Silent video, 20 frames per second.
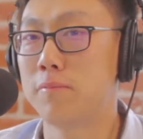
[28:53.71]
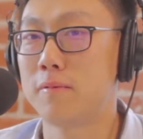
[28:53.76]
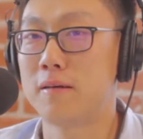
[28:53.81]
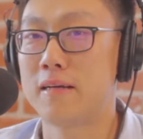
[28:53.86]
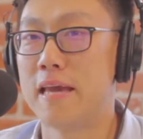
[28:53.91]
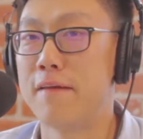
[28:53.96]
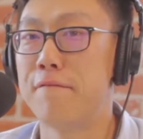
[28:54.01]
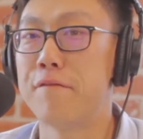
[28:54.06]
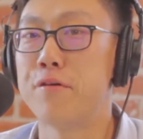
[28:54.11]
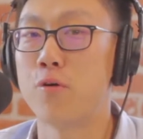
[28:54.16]

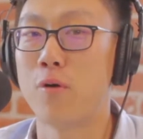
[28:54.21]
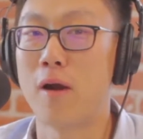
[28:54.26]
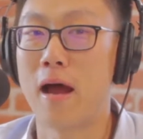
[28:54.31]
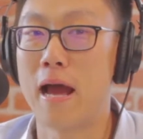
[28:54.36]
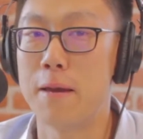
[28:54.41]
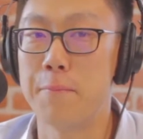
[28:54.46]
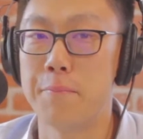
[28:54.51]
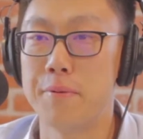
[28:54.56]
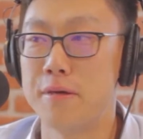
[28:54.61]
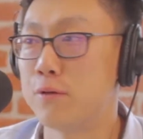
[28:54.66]
give your
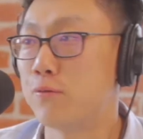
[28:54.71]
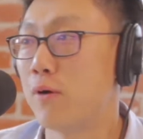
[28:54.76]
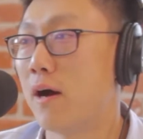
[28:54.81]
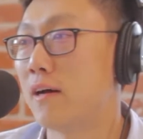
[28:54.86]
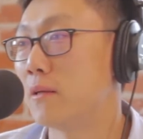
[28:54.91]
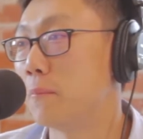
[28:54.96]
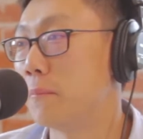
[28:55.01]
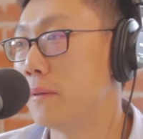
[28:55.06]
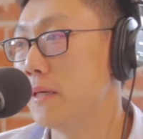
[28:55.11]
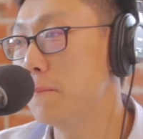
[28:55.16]
IP to
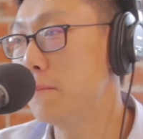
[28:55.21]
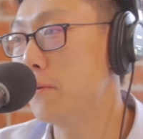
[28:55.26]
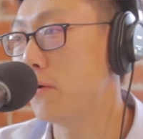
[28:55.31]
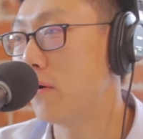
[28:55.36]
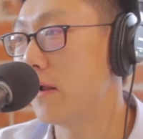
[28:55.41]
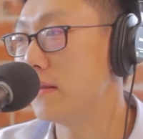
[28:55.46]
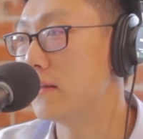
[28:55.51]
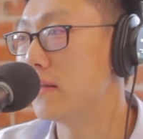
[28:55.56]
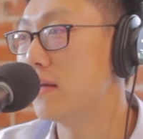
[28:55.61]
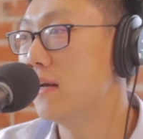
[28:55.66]
other people.
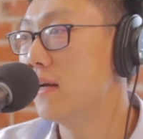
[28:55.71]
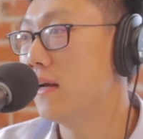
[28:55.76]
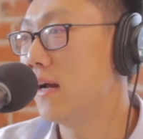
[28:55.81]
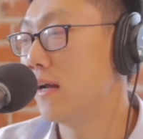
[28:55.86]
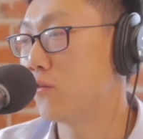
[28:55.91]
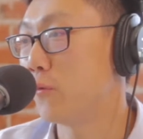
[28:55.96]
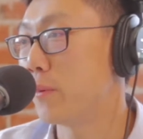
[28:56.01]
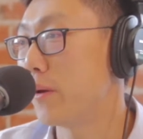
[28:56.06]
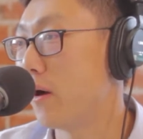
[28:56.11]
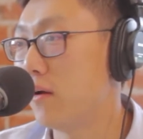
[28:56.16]
And
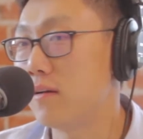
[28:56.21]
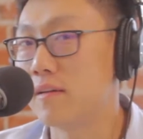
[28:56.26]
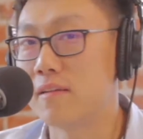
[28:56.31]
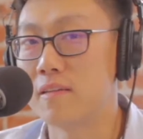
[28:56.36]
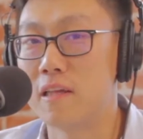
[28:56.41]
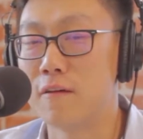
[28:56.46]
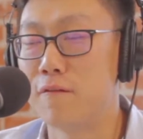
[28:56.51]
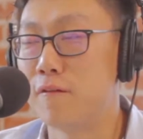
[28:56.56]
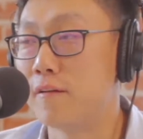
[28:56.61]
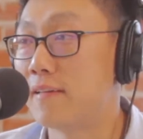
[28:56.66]
to be honest,
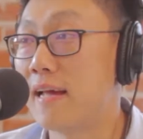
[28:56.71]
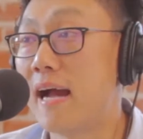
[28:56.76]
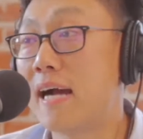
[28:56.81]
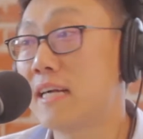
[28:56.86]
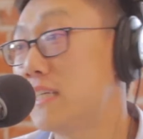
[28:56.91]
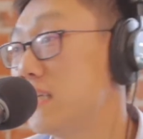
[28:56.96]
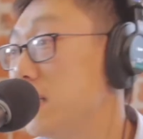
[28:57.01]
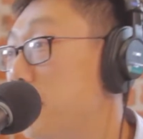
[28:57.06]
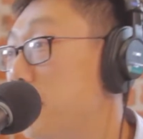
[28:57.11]
if it's actually a